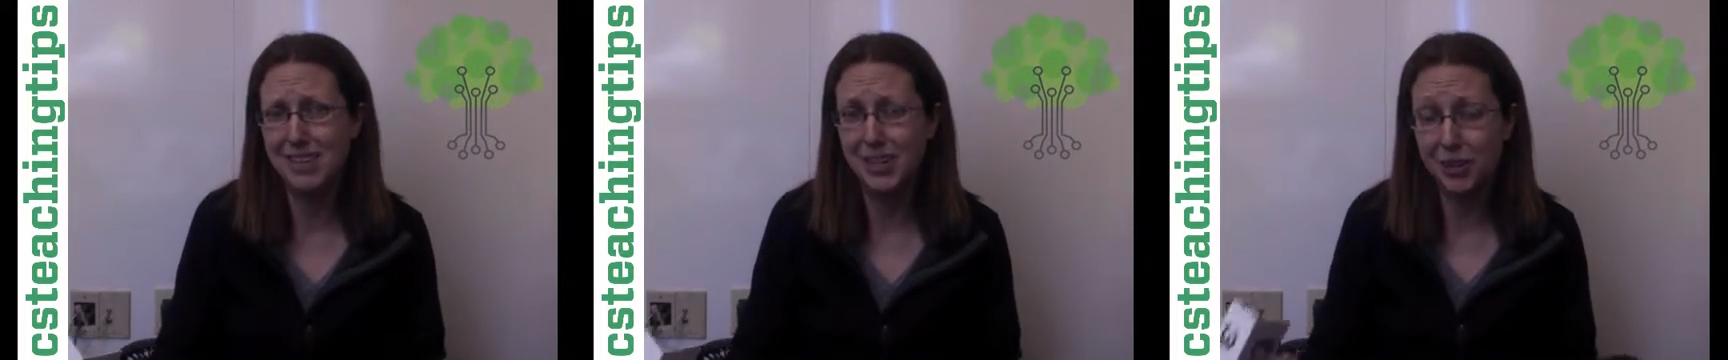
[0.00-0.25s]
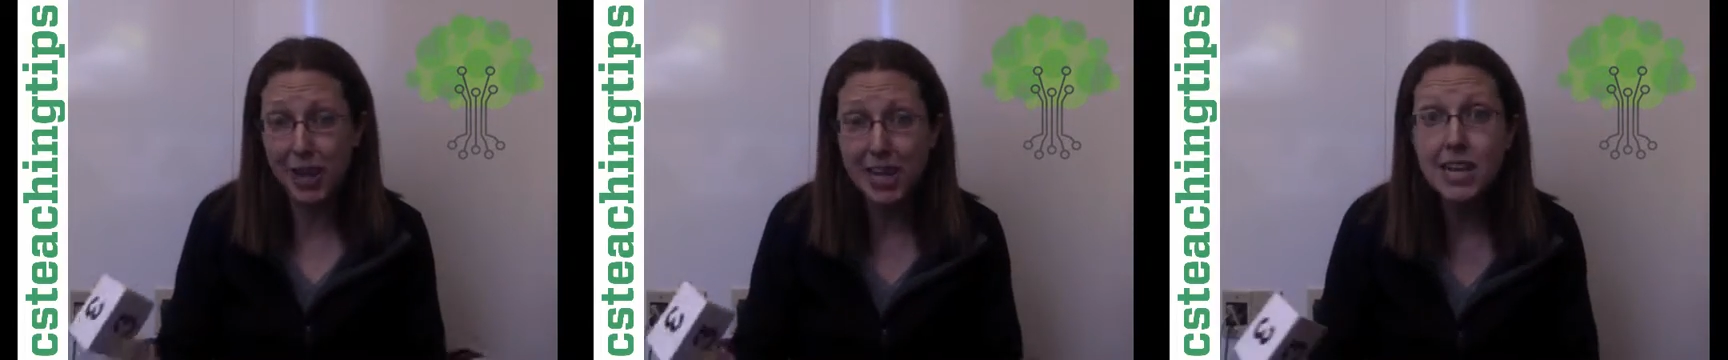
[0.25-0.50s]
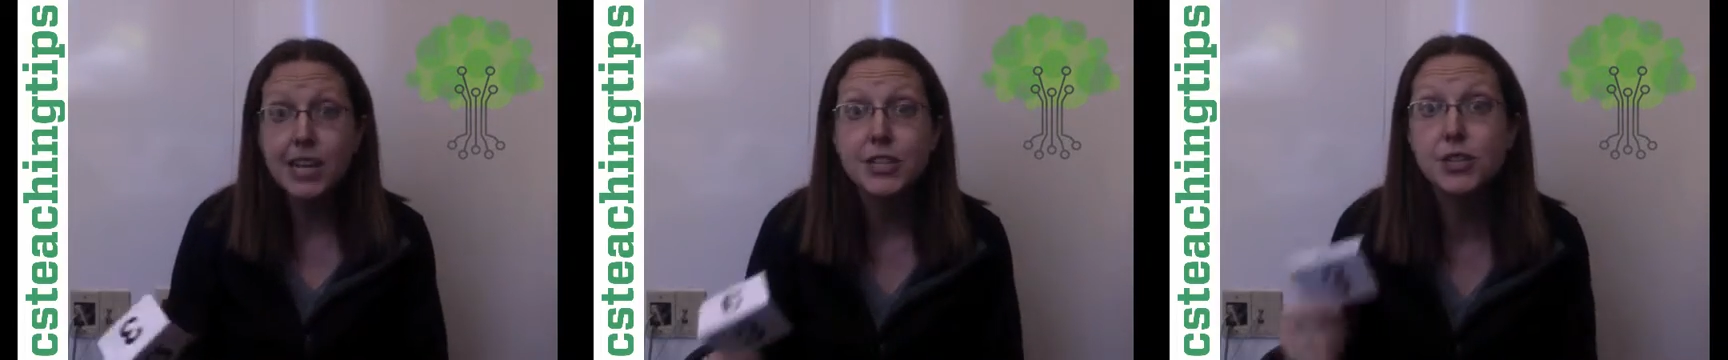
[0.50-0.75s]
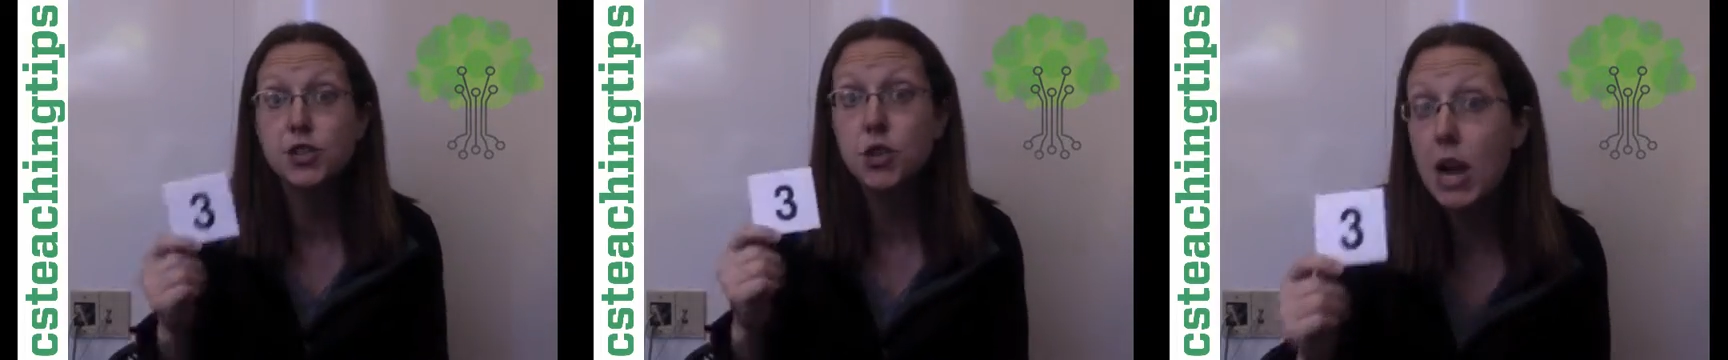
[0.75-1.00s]
Okay,
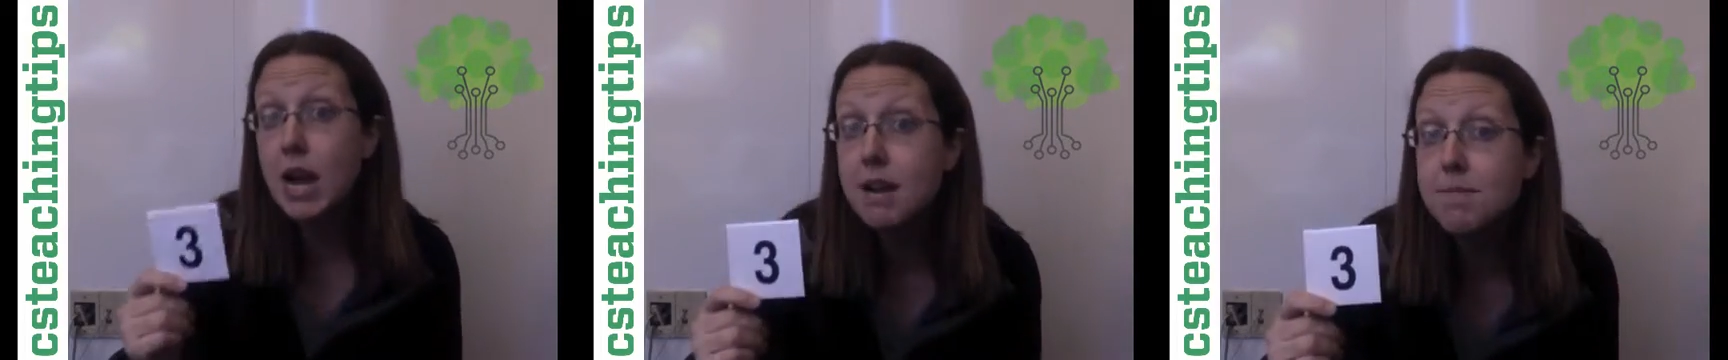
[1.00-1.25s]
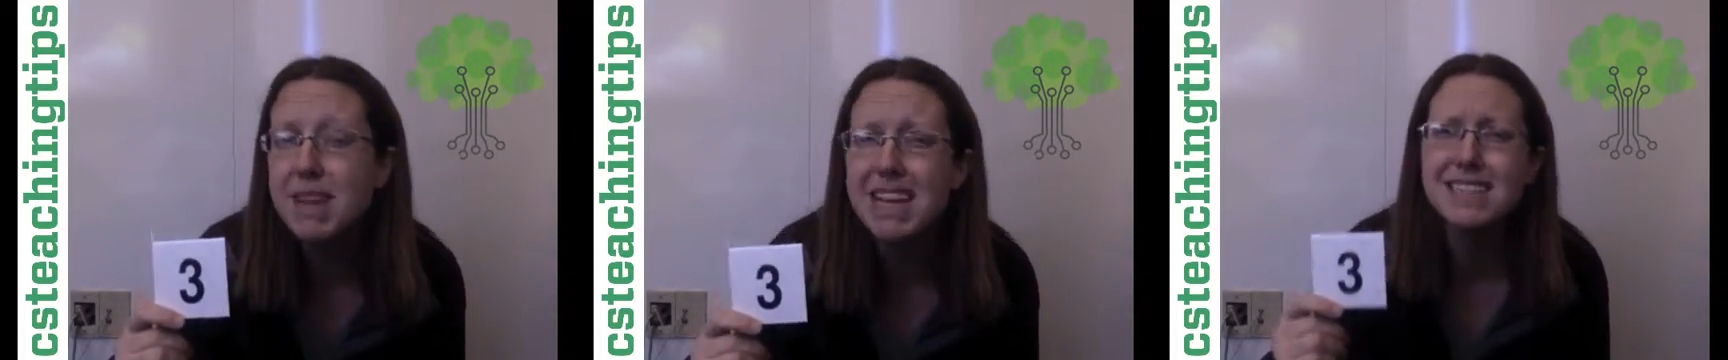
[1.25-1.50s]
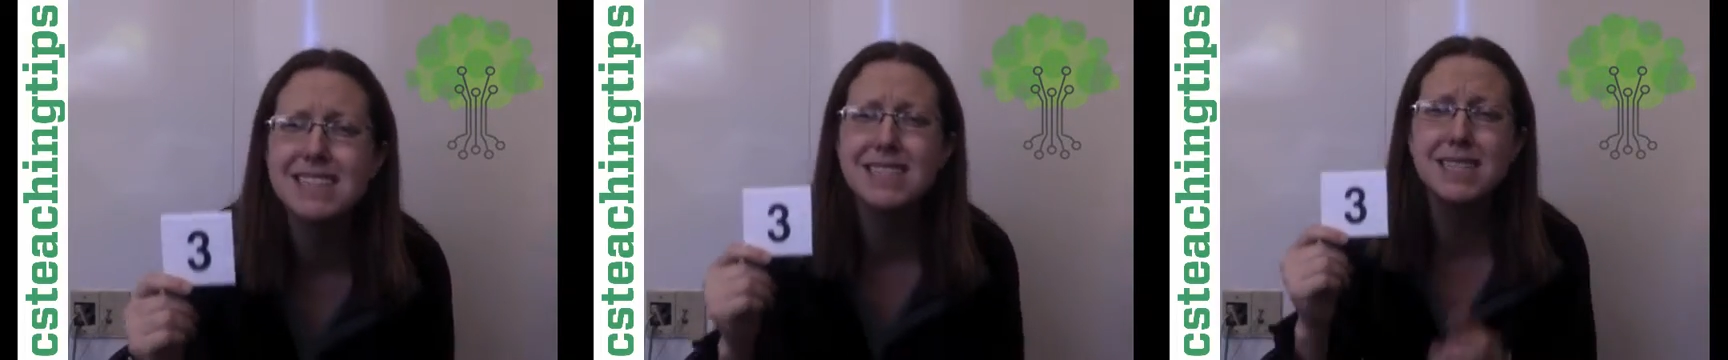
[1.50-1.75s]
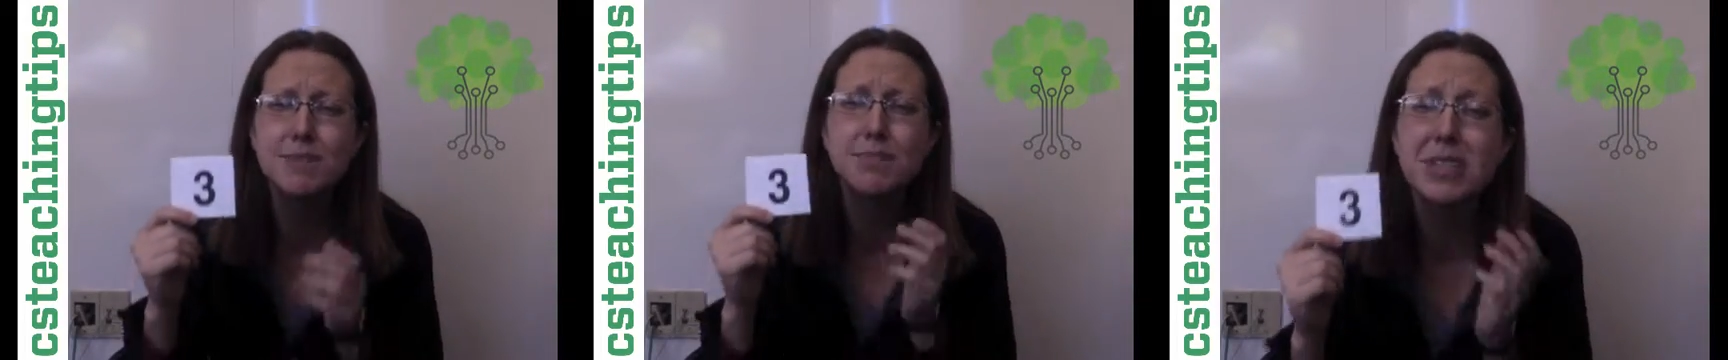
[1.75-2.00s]
so try and be as
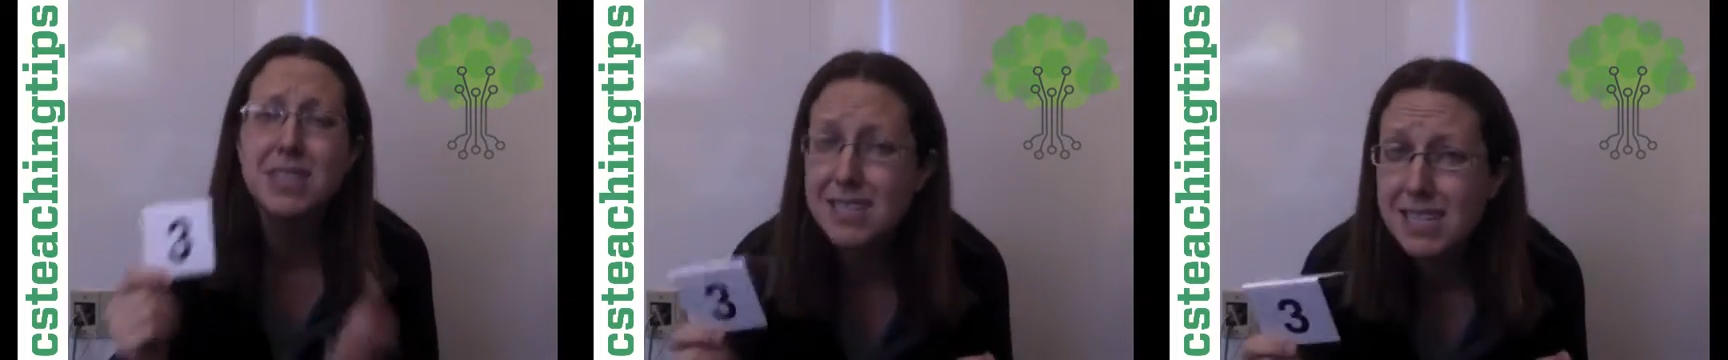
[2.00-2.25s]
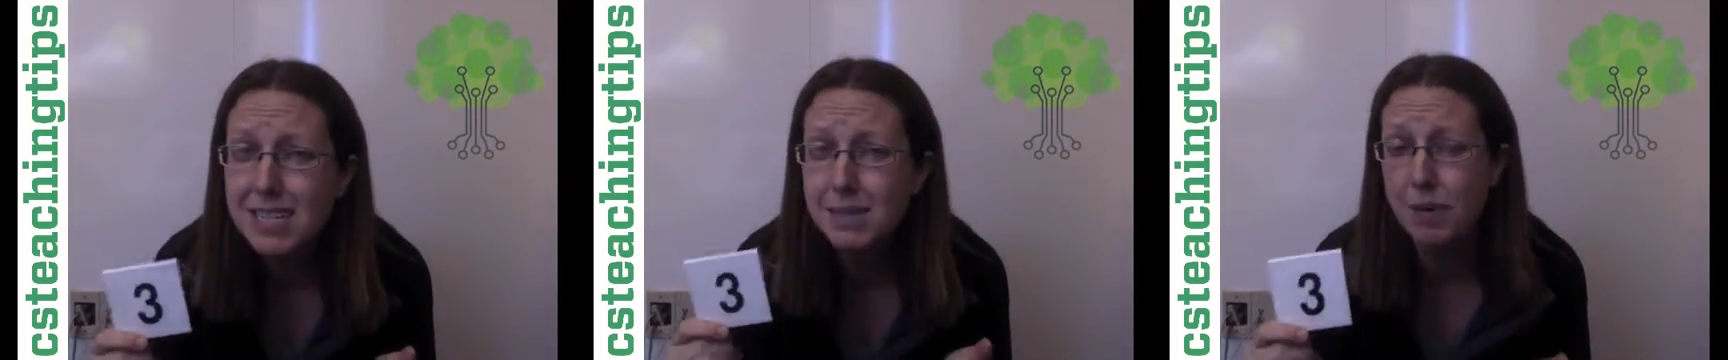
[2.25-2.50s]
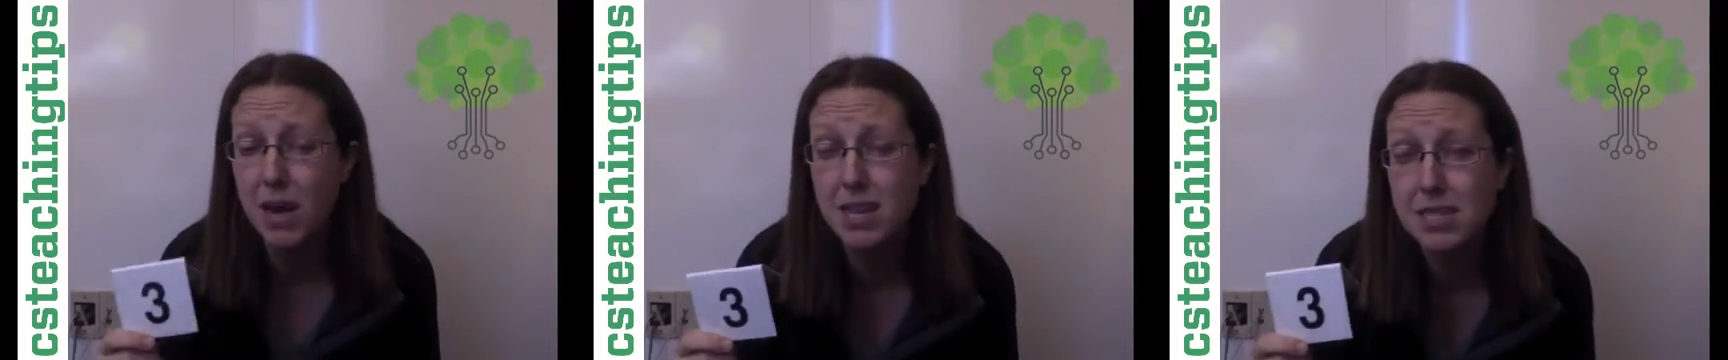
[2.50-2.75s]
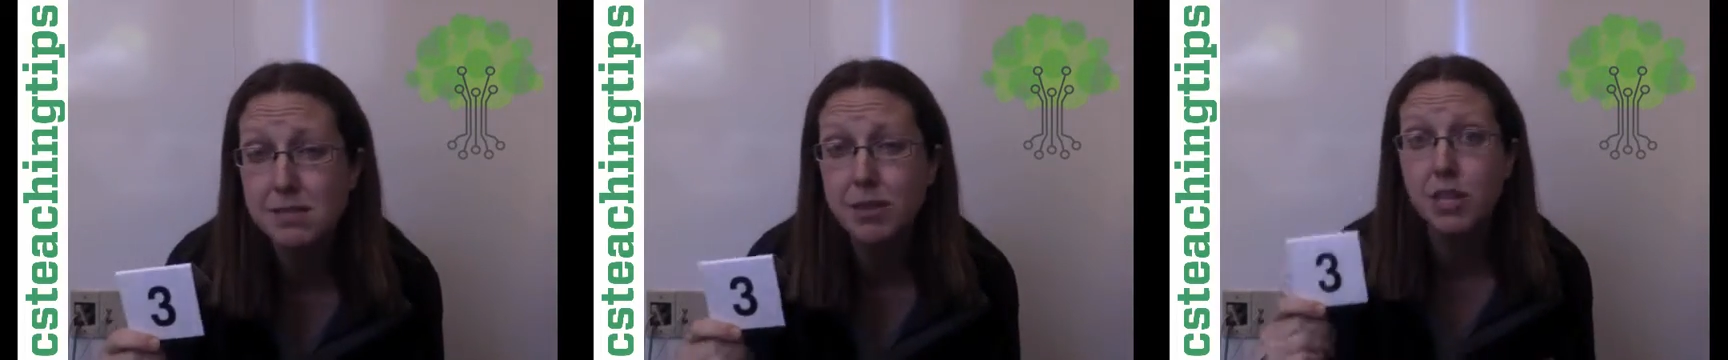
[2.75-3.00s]
explicit as
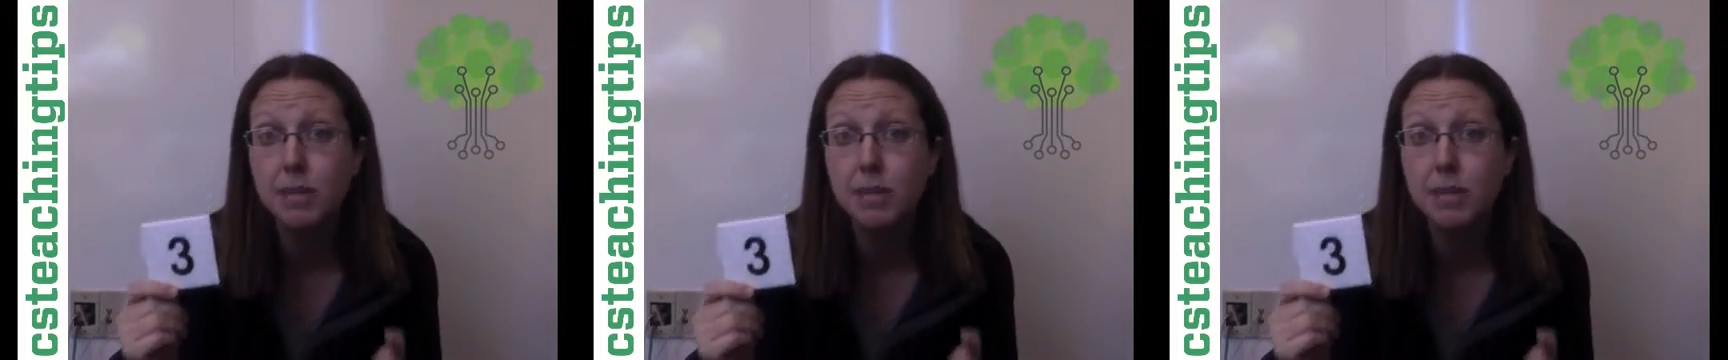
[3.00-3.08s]
possible